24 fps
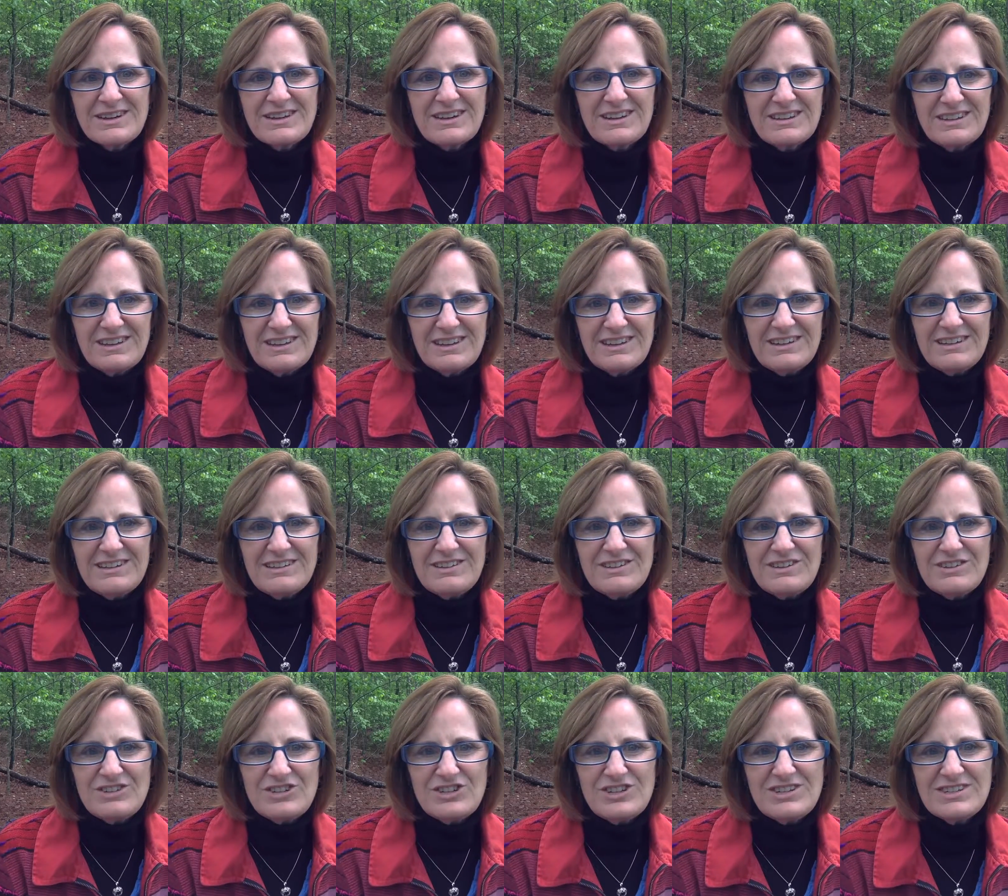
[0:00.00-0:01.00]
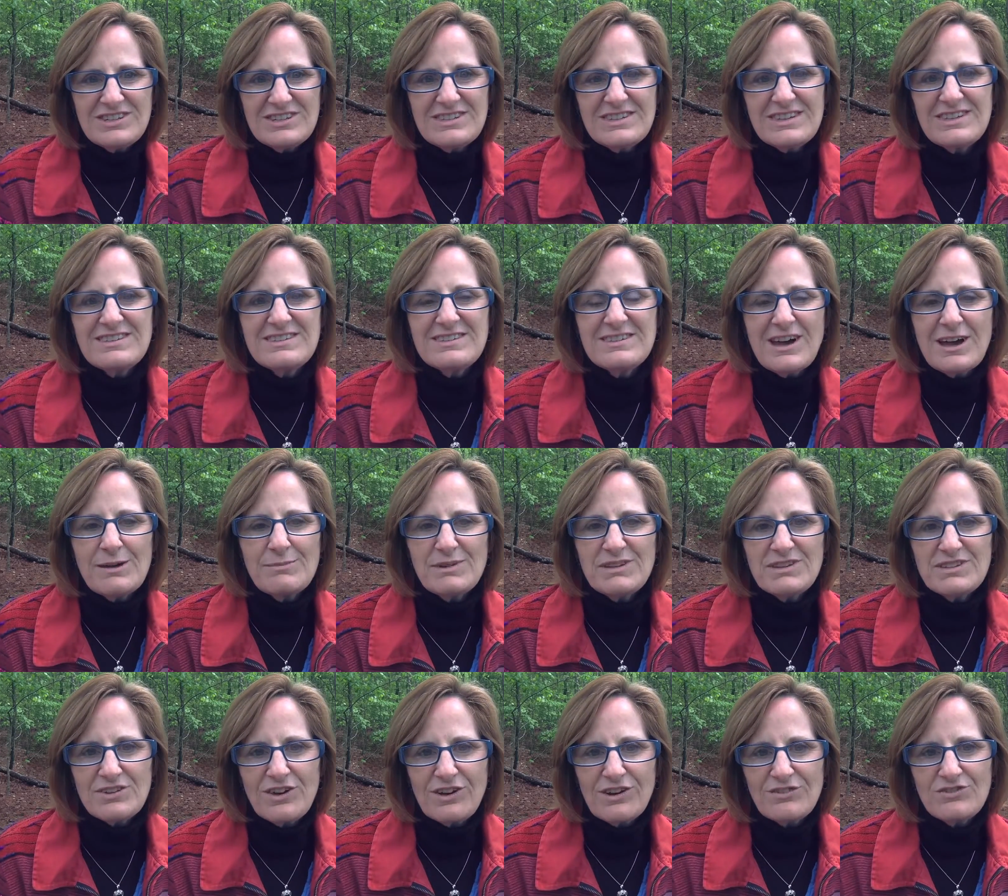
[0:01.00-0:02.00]
Again, Jesus said,
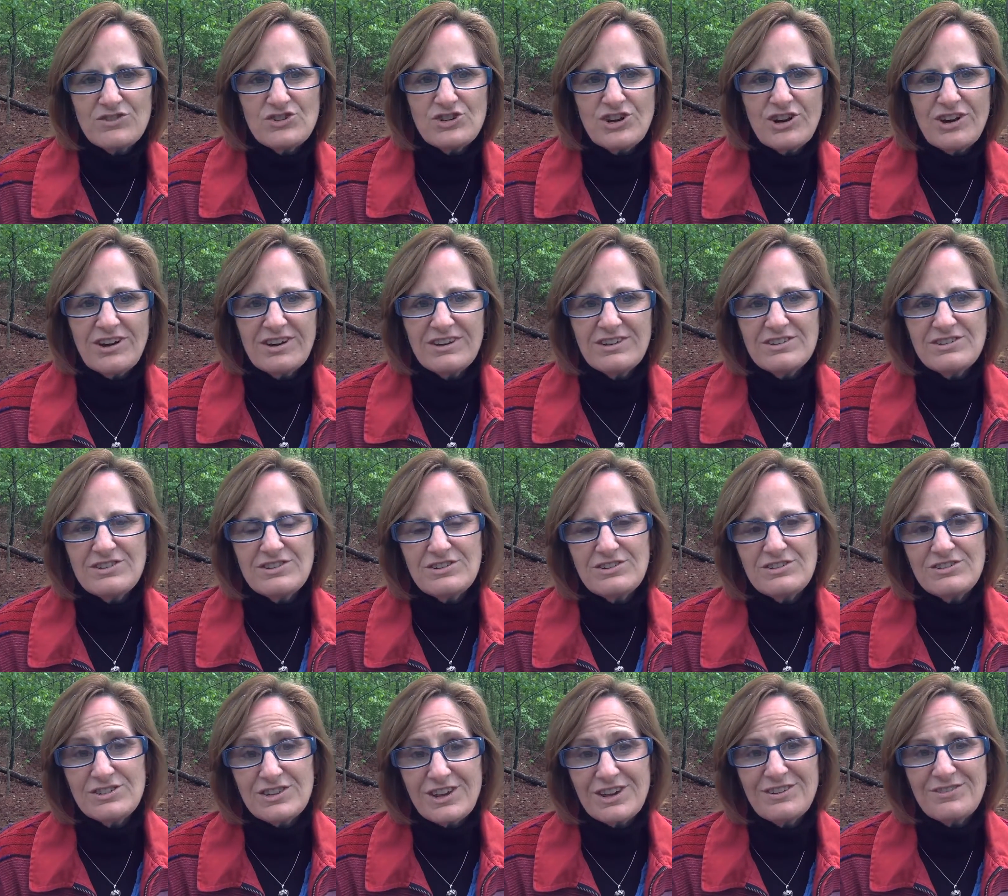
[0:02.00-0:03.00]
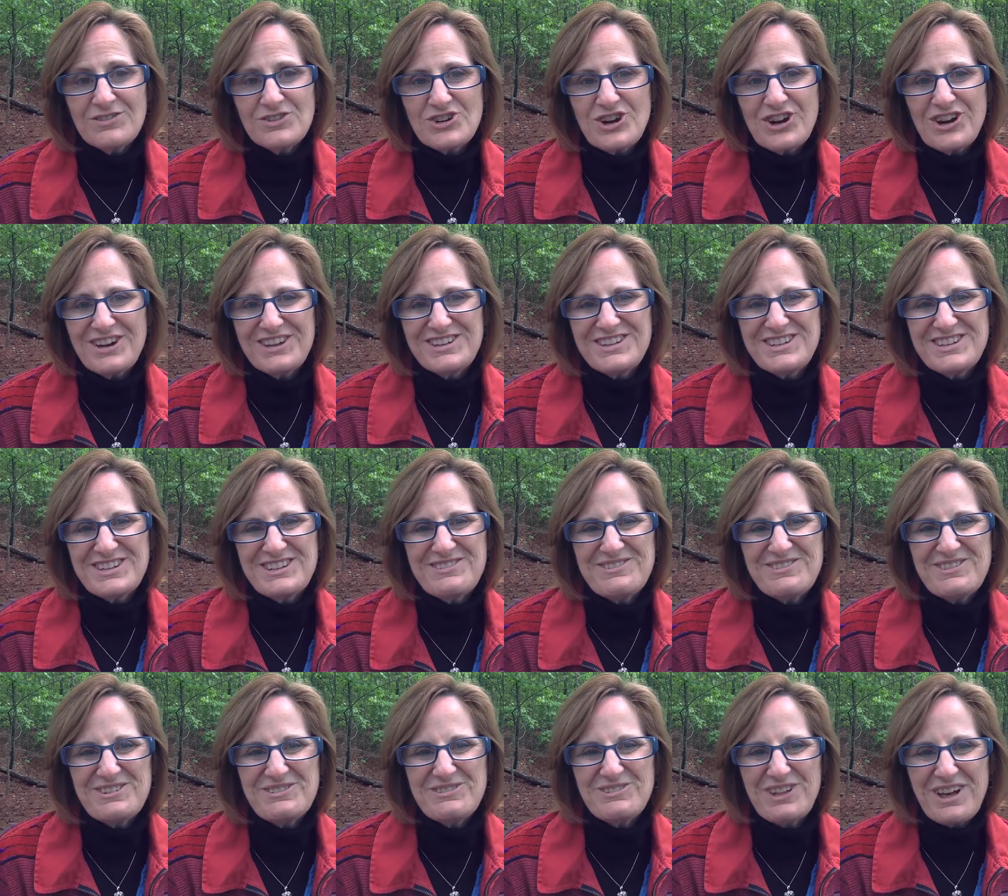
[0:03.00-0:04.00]
"Simon, son of John, do
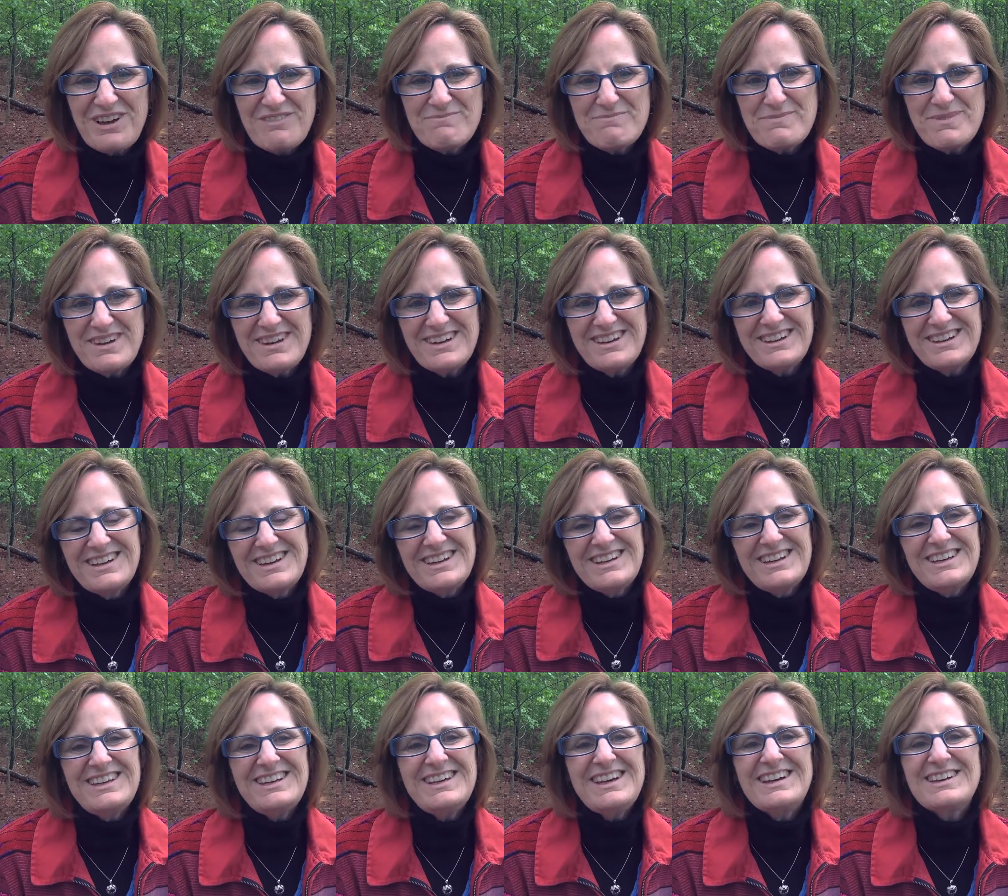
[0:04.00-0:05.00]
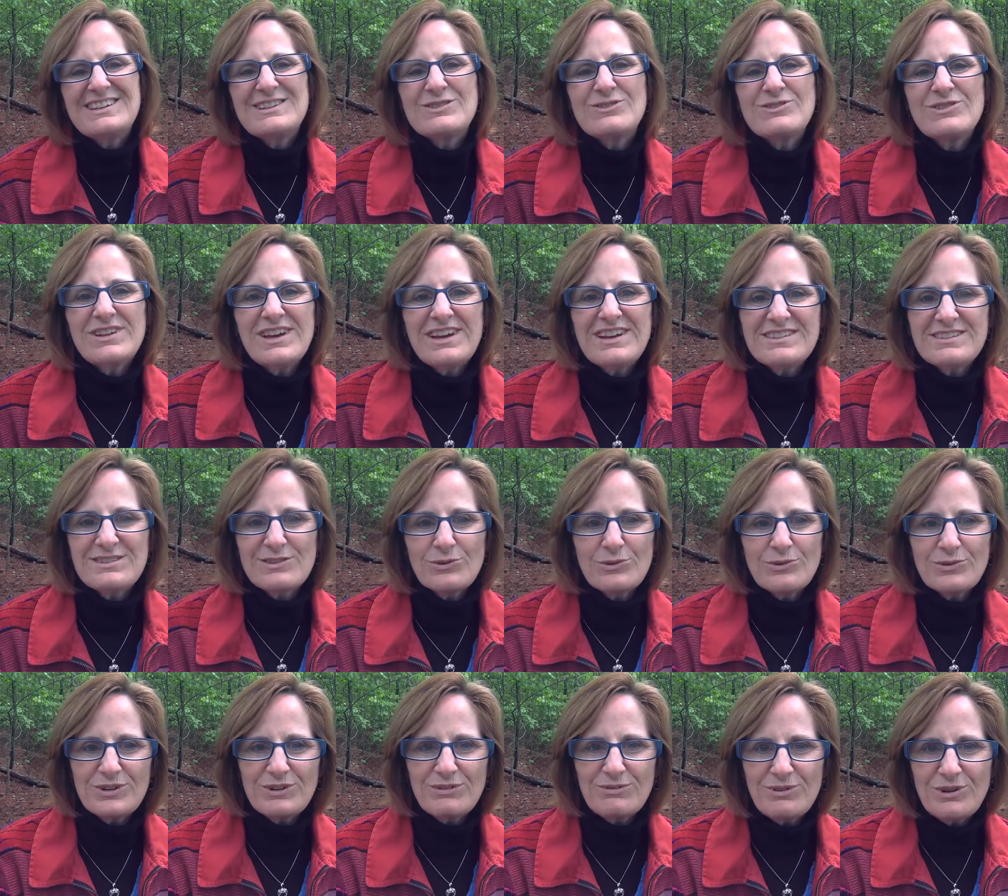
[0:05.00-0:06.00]
you love me?" He answered, "Yes,
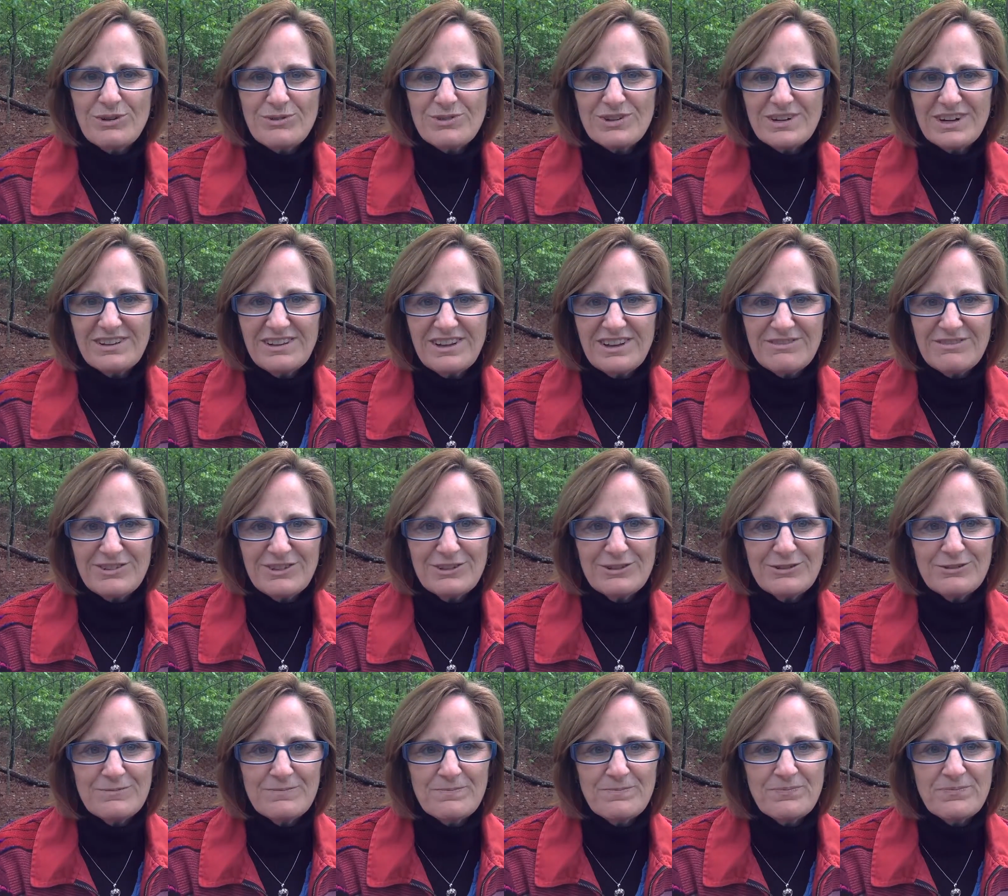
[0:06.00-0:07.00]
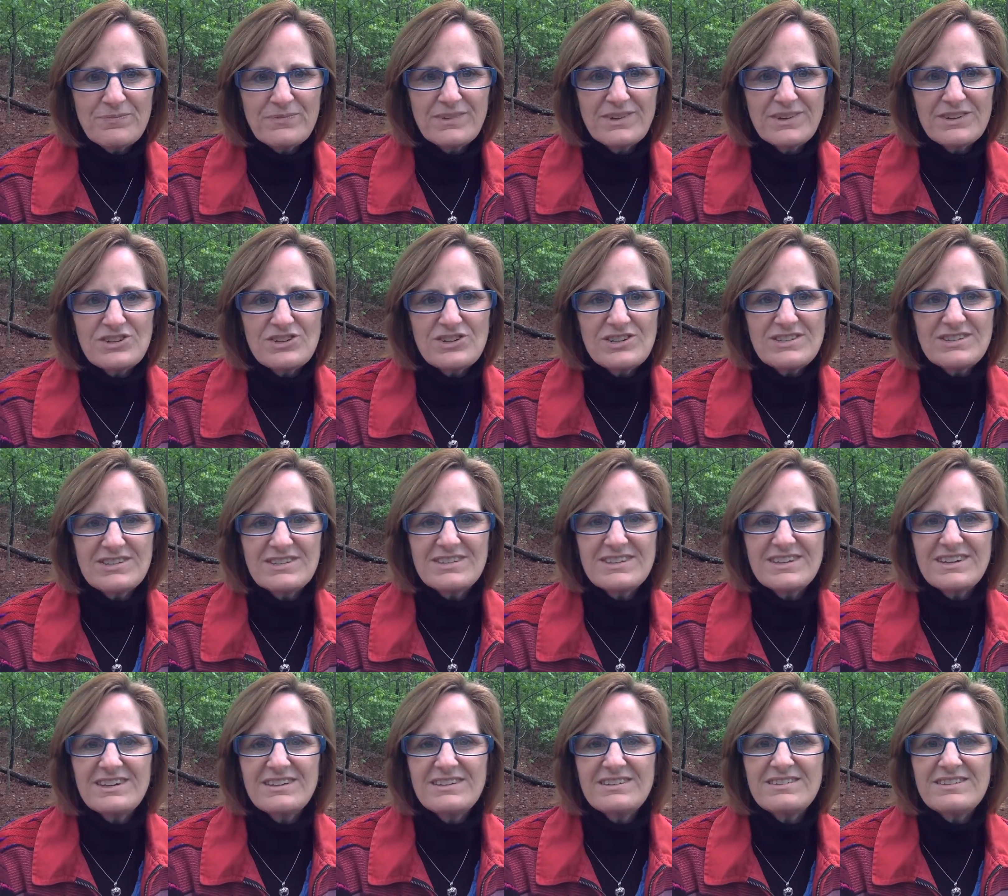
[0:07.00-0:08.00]
Lord, you know that I love you." Jesus
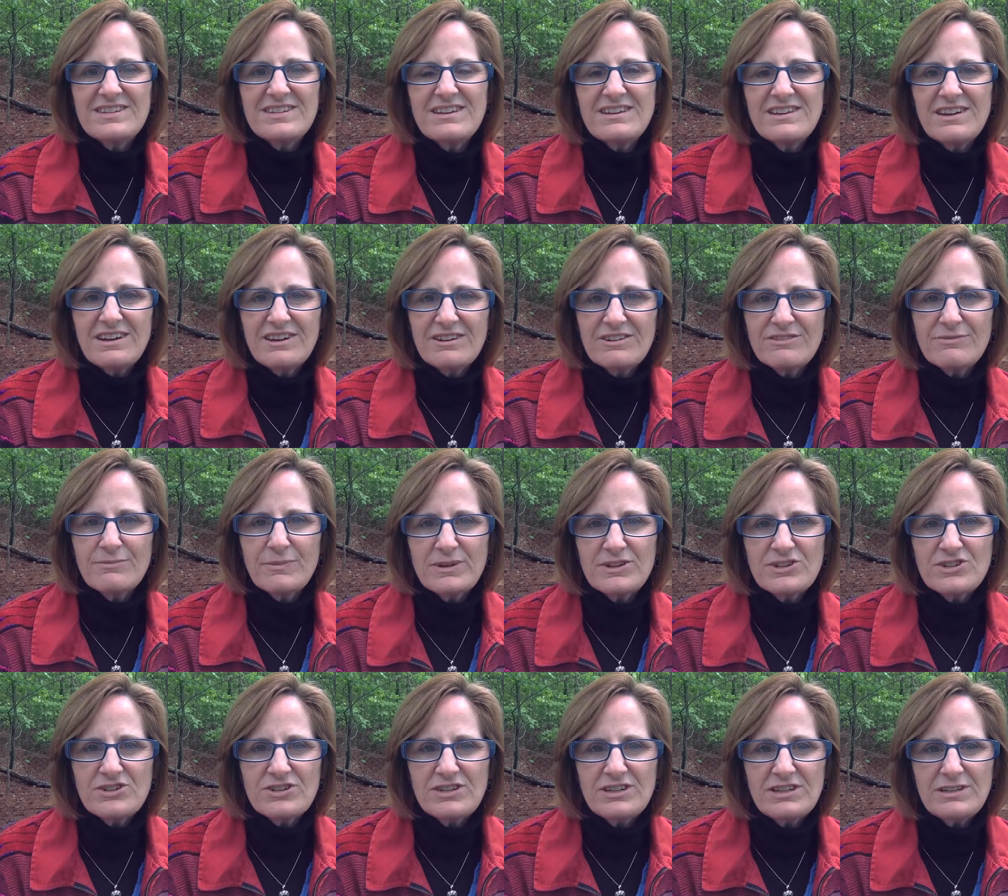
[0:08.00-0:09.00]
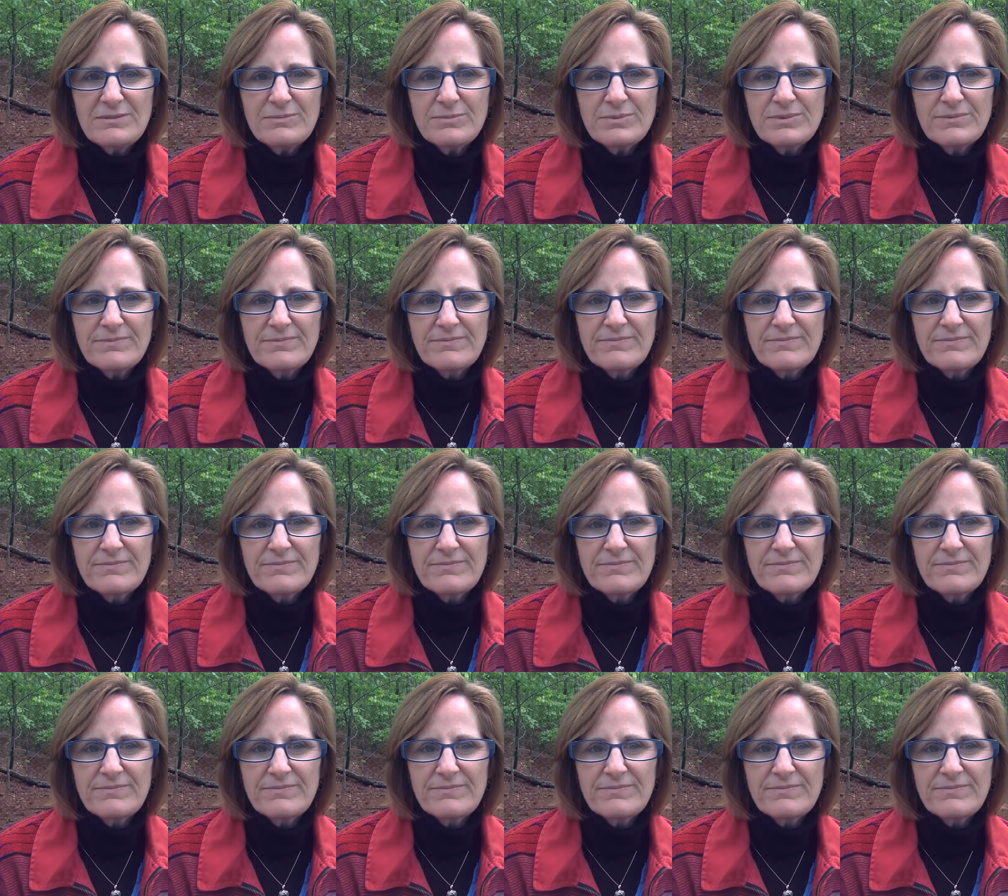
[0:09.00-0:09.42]
said, "Take care of my sheep."